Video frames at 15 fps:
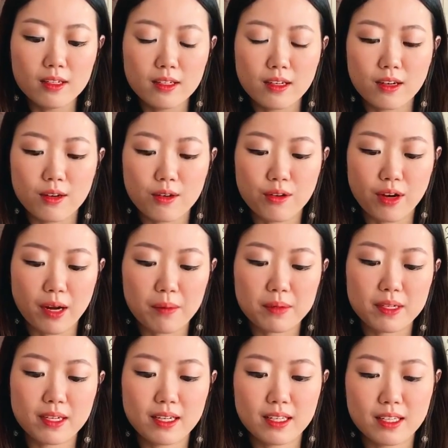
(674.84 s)
oh crap,
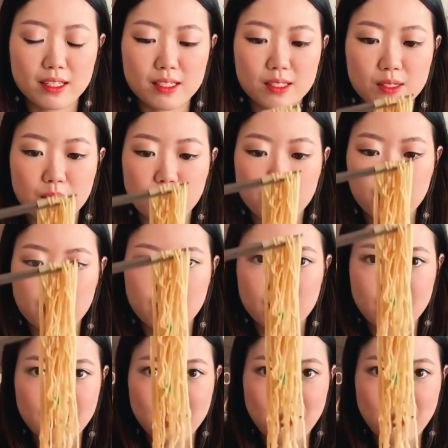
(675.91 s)
this is so good.